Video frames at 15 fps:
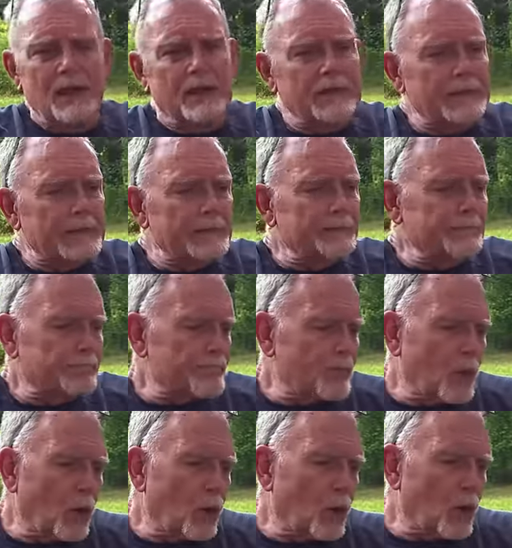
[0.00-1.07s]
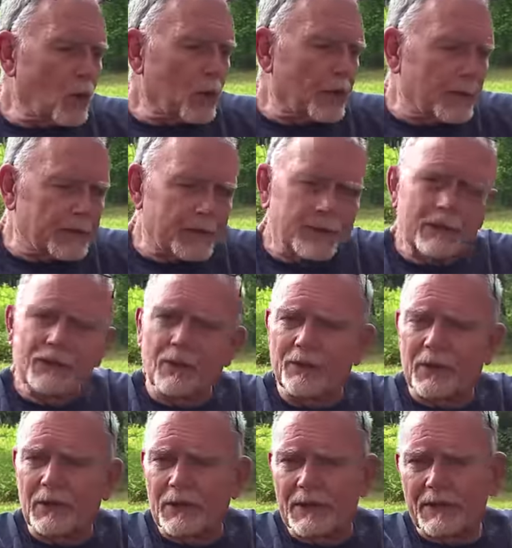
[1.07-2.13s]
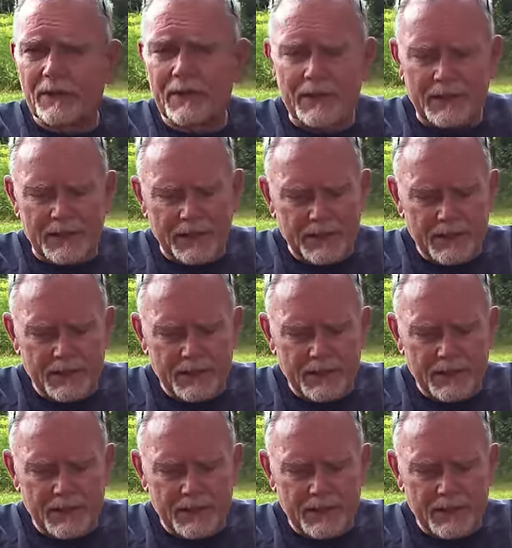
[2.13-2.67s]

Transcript: um, or uh, something like that.